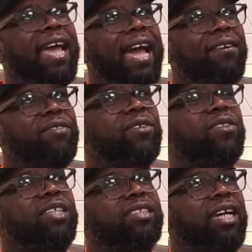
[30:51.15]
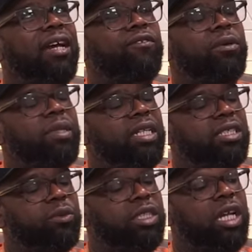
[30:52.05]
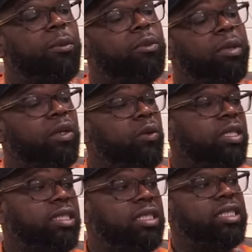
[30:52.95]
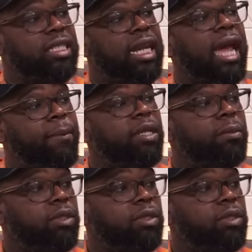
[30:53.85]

after the time frame, because there was a couple medical instances that happened in